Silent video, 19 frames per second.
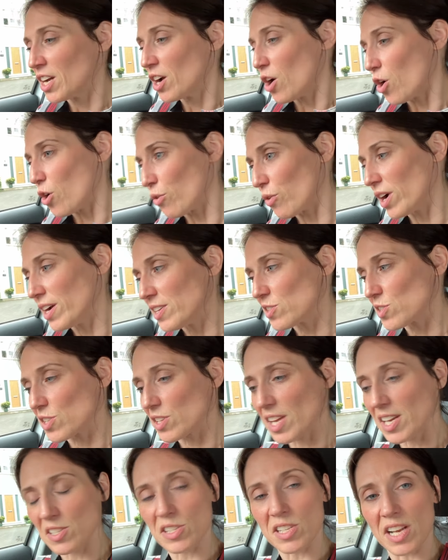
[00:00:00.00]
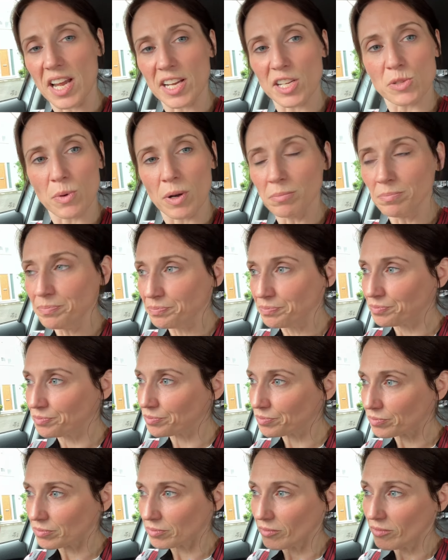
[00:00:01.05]
All right, so that's the next one.
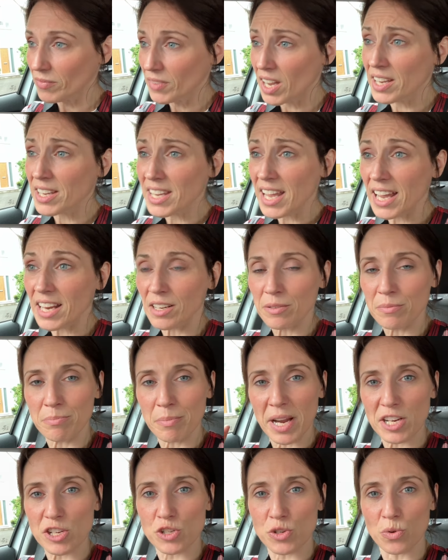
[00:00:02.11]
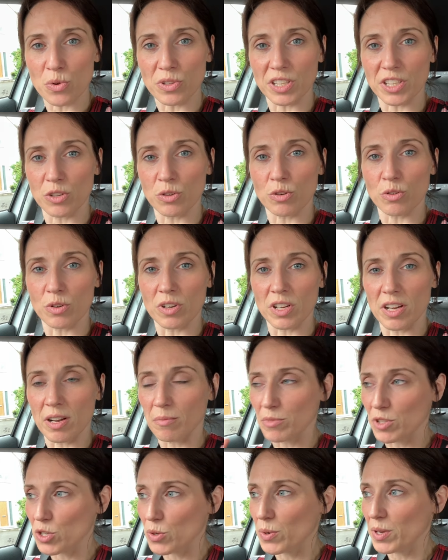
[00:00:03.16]
Again, make sure that you're
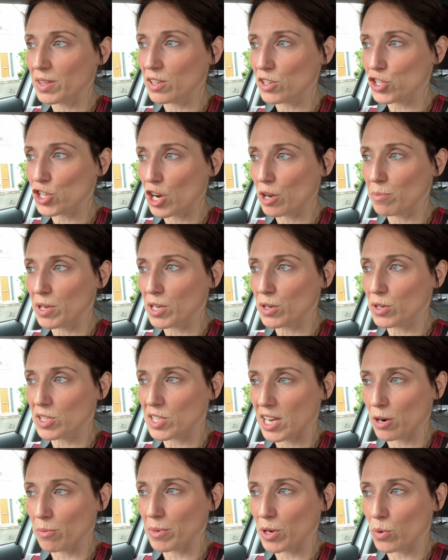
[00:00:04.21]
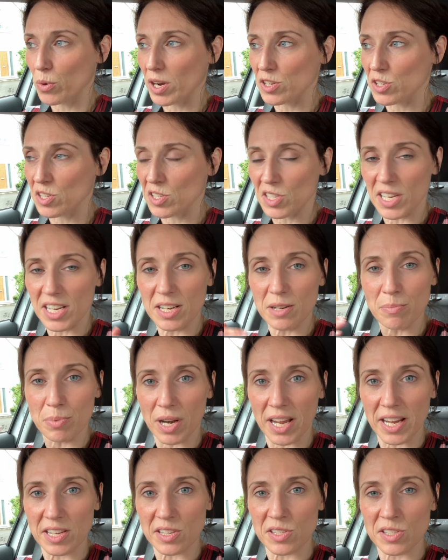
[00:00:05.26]
doing the show me, tell me questions in a
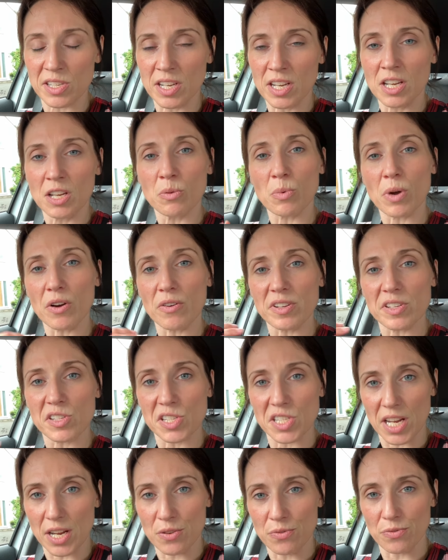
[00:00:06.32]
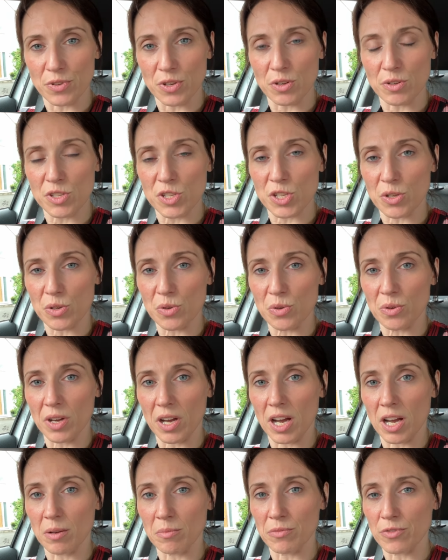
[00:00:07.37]
place where it's safe for you to
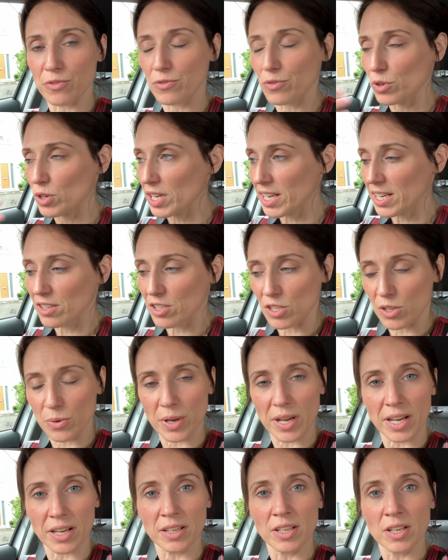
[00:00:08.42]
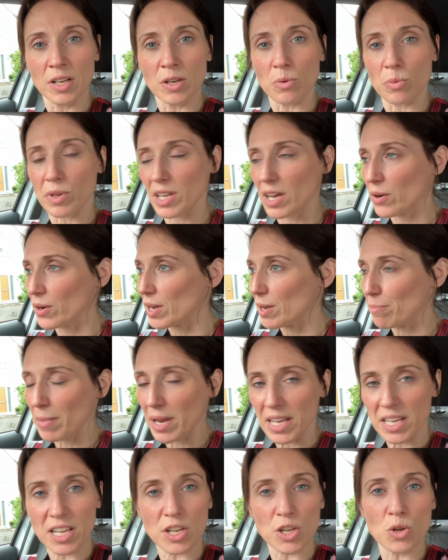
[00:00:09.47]
fully do it without it
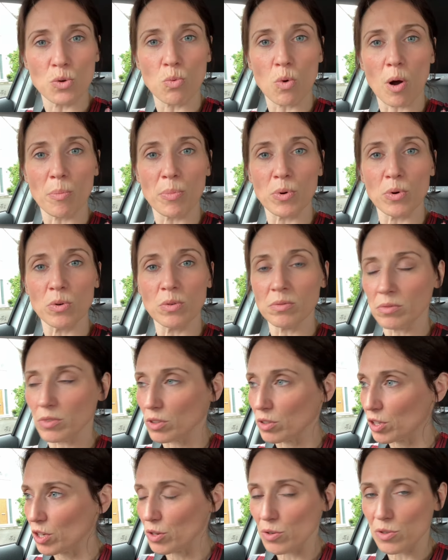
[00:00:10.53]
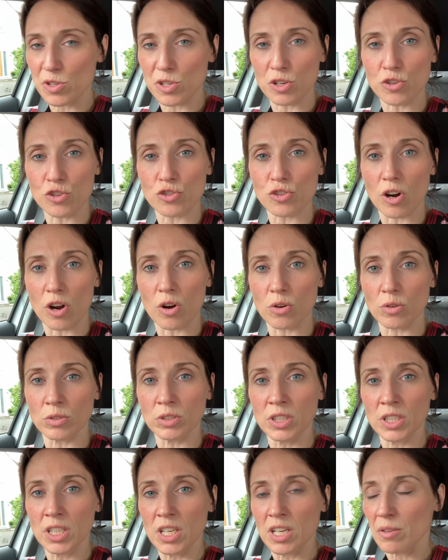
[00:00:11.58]
making you wobble, lose control.
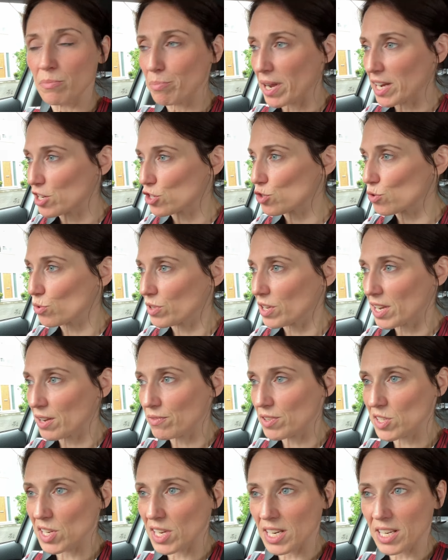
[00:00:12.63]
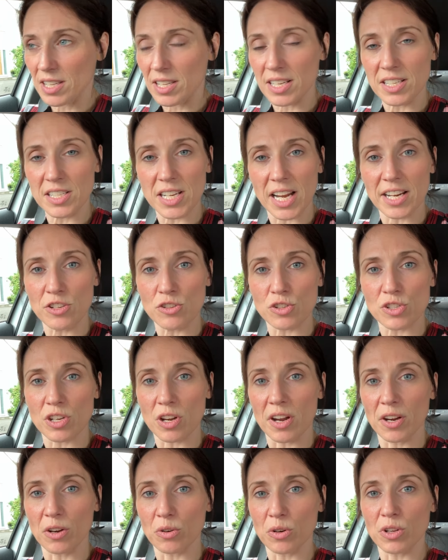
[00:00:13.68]
Make sure that if there's anything dangerous
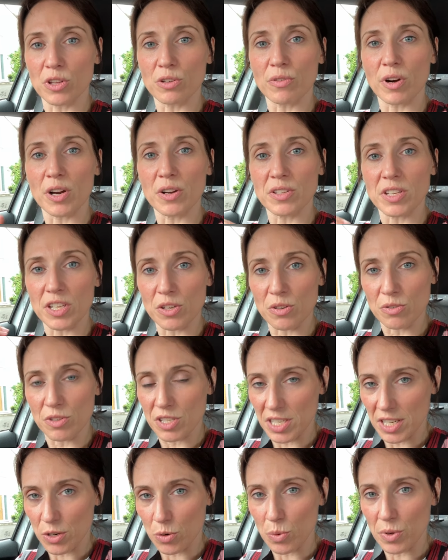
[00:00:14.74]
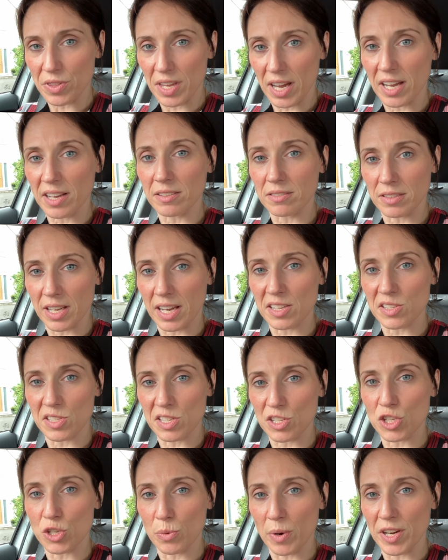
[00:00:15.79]
going on the road, that you deal with that
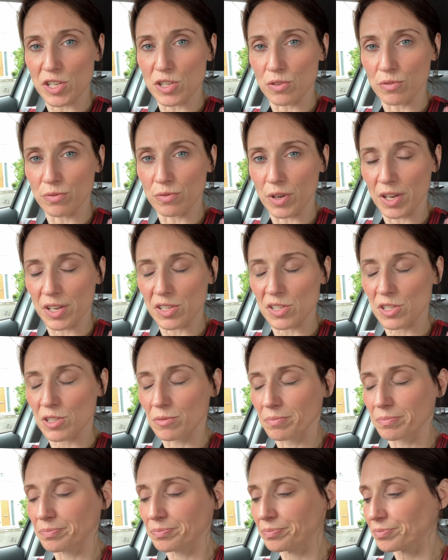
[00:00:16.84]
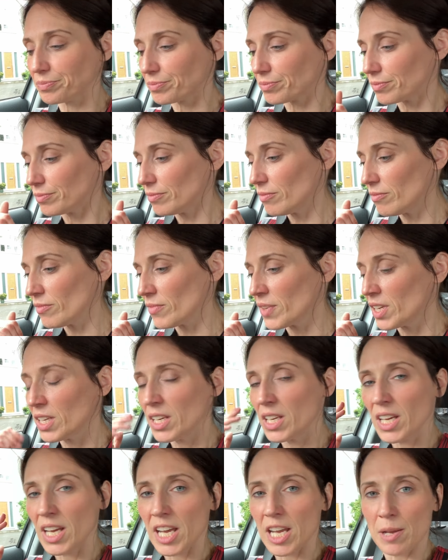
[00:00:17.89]
situation first.
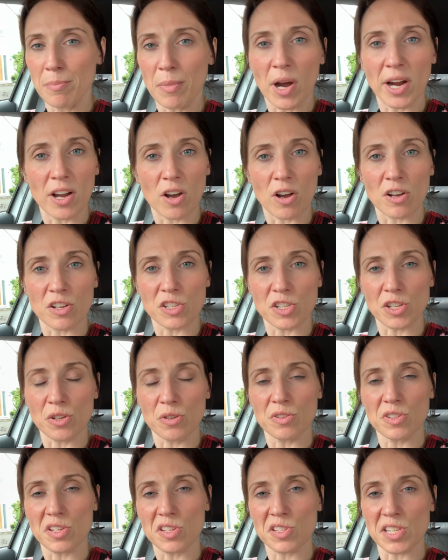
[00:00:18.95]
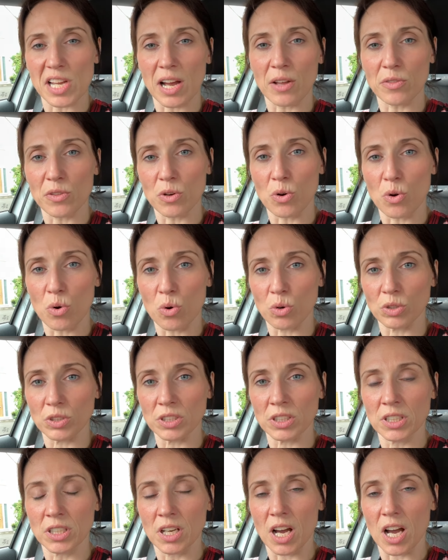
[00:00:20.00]
He might ask you to sound the
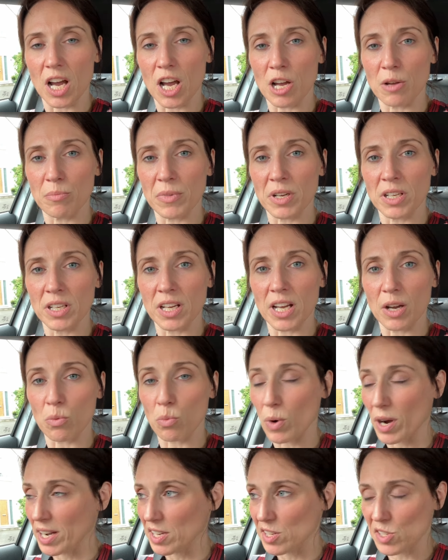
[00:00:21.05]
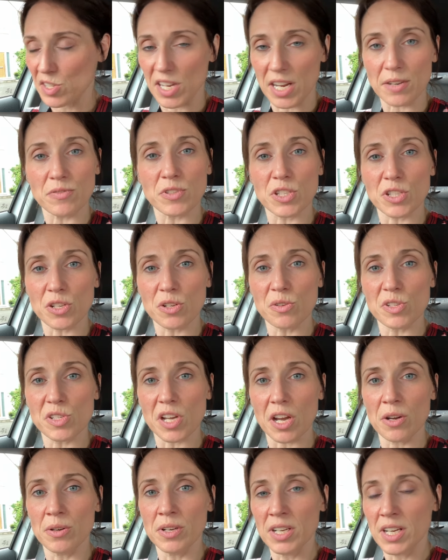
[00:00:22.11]
horn when it's safe to do so.